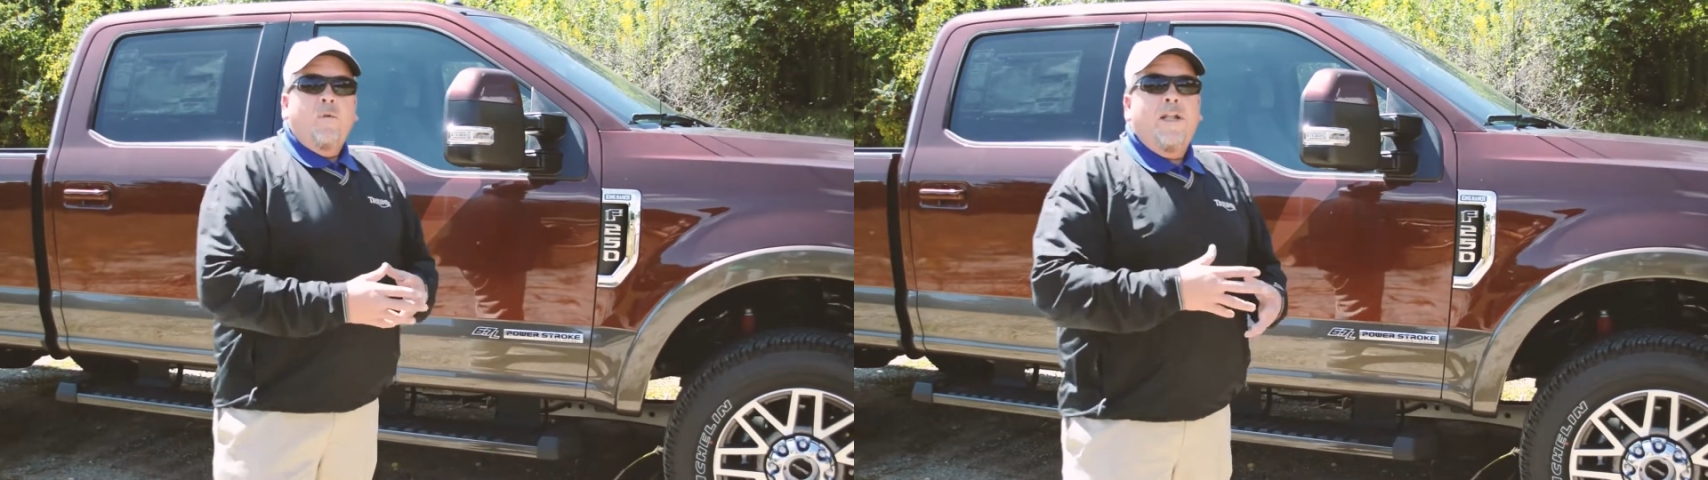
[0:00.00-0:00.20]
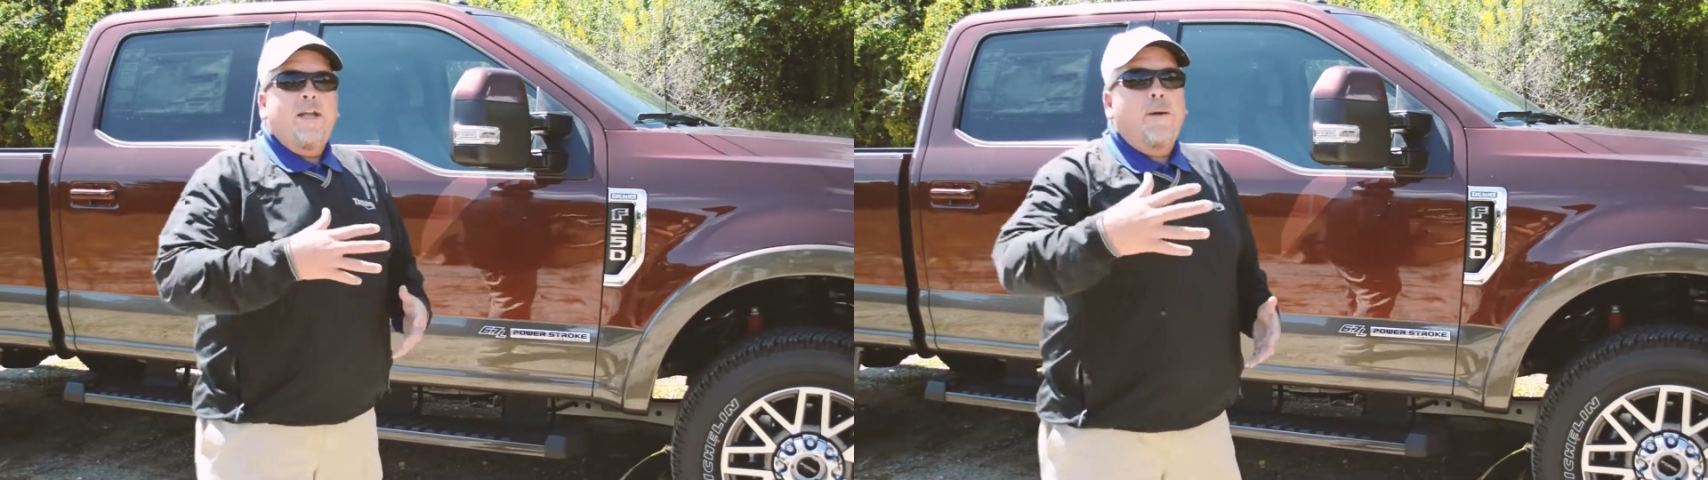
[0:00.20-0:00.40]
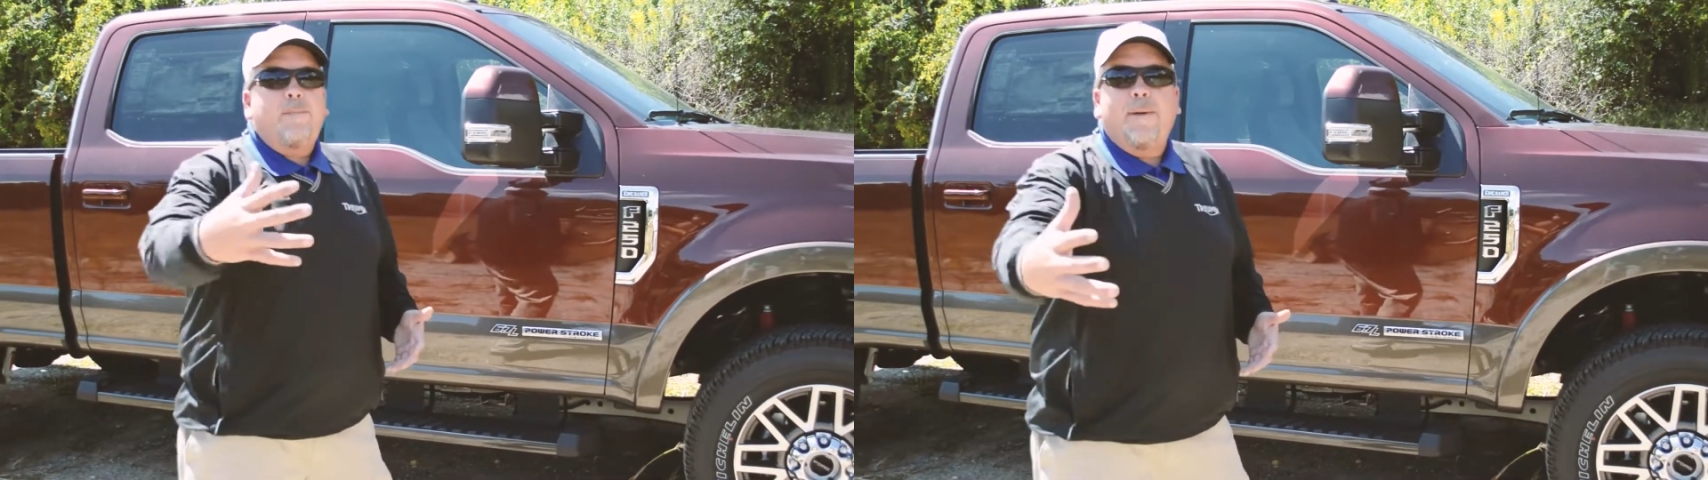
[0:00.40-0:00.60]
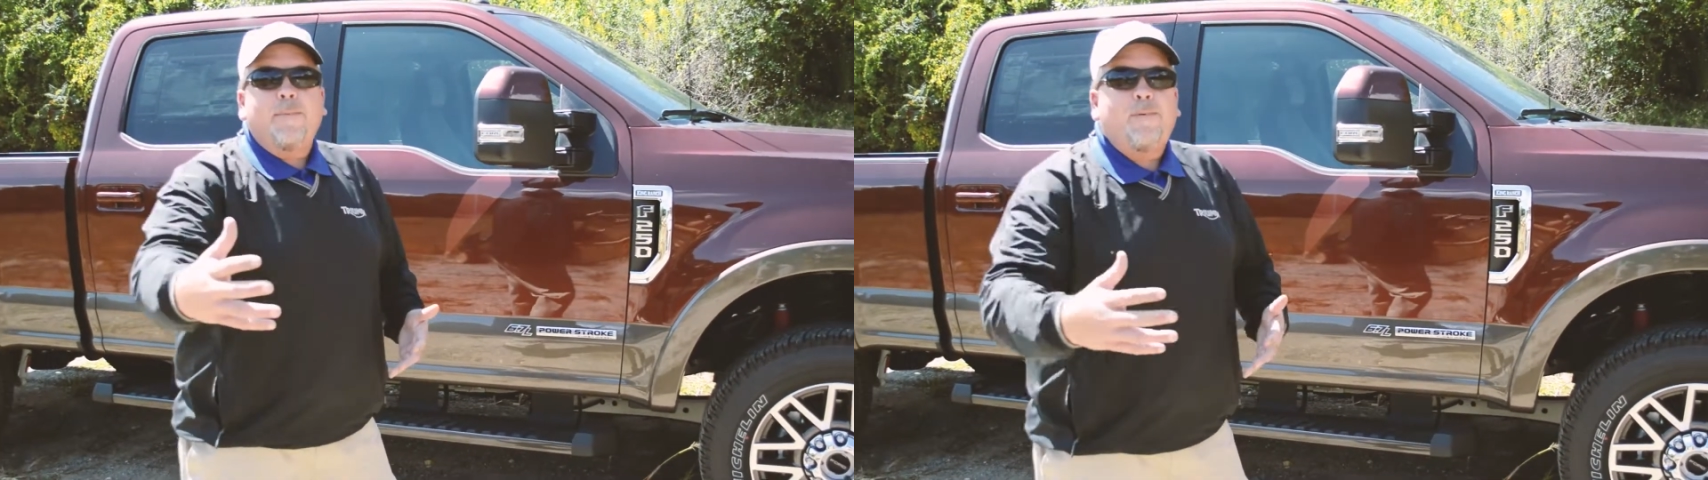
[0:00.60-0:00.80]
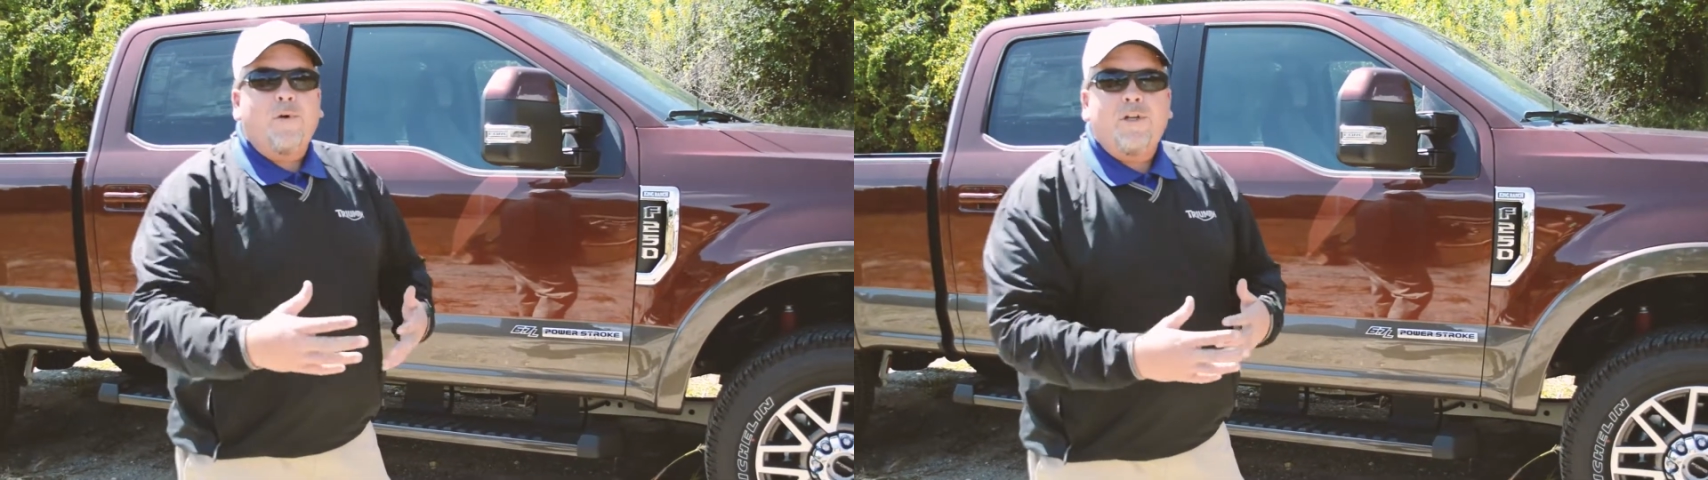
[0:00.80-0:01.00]
Really on
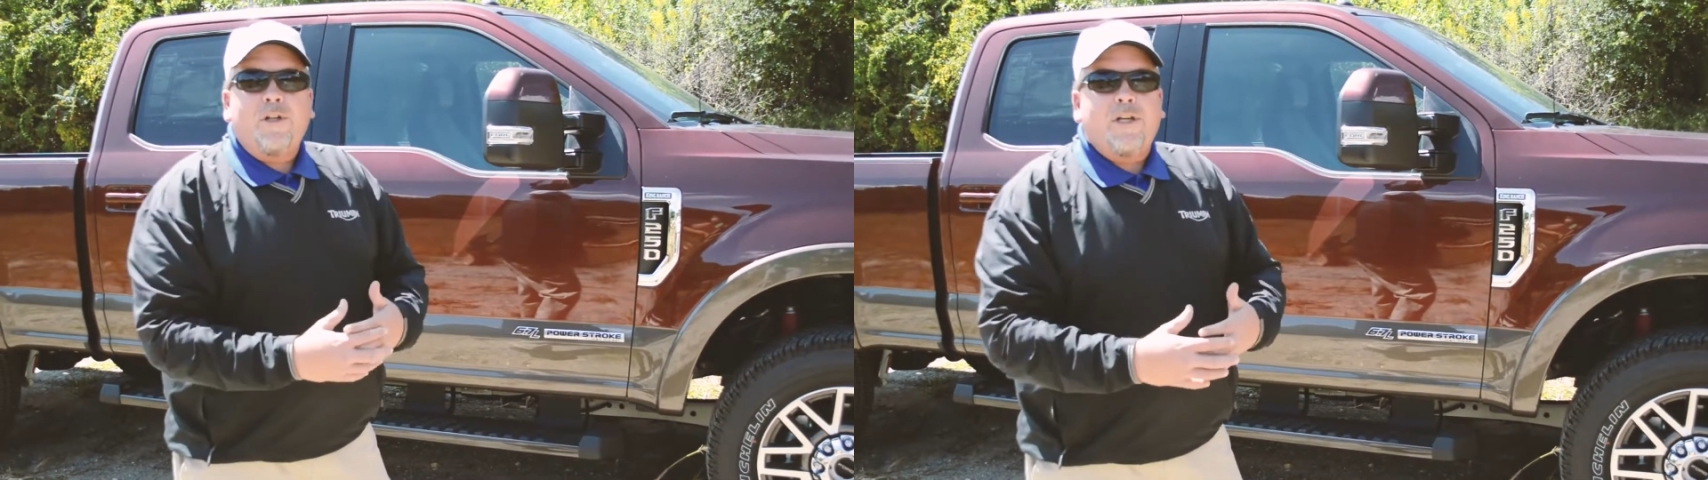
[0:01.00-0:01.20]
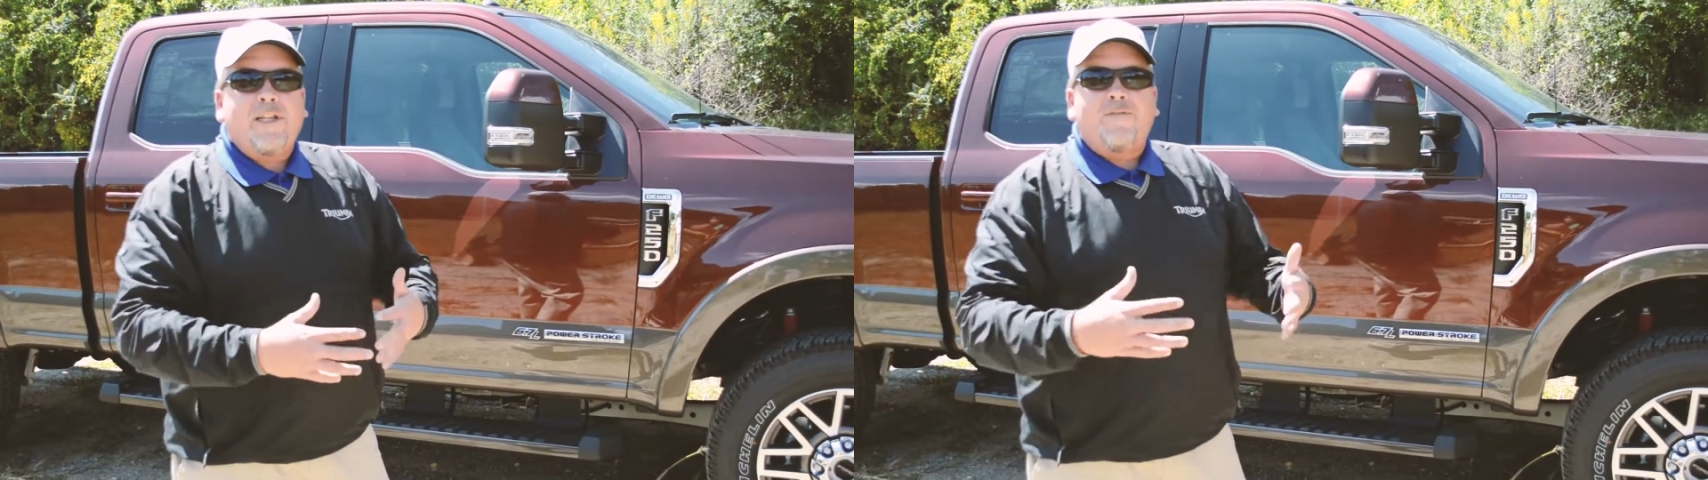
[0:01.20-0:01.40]
bumper pull, you're looking